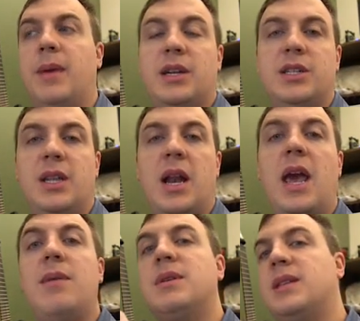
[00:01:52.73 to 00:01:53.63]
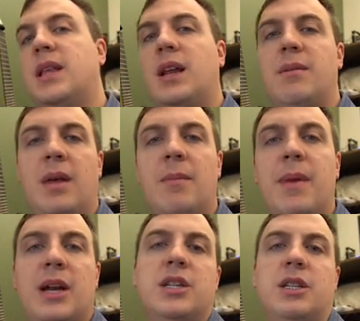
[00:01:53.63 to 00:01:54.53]
matches the name? Is it that it
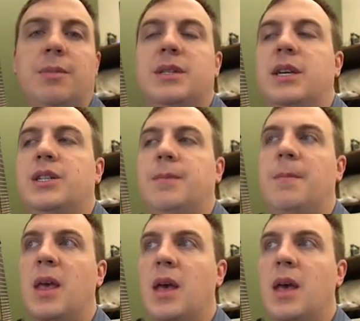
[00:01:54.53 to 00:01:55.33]
matches the position?